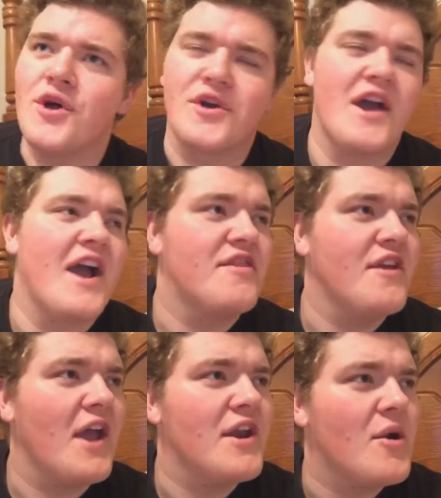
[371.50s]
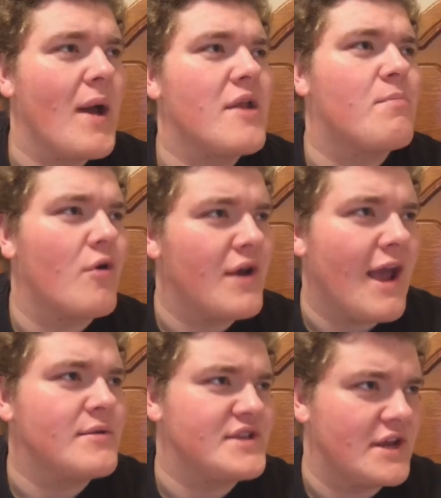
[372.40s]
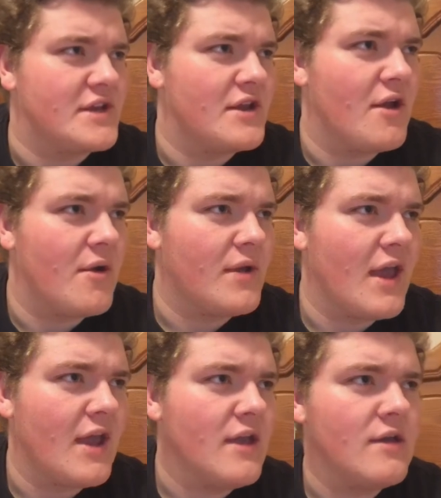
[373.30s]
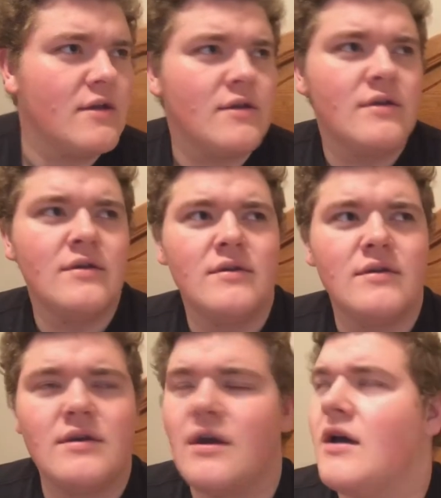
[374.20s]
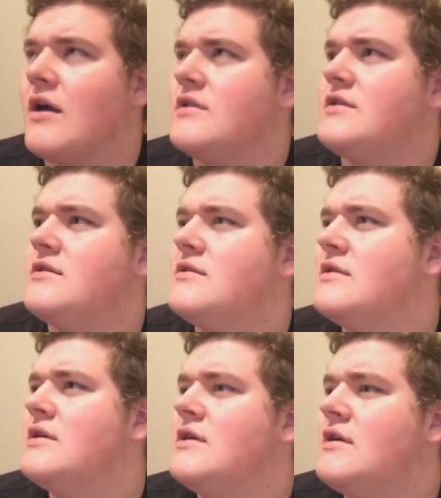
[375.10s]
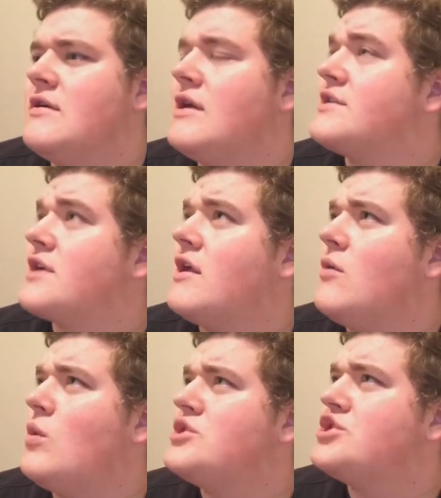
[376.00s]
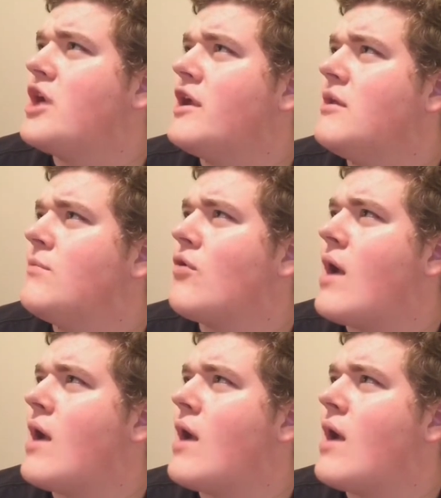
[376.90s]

Look, I think I know how to pronounce it, okay? God. Yes, can I get one chicken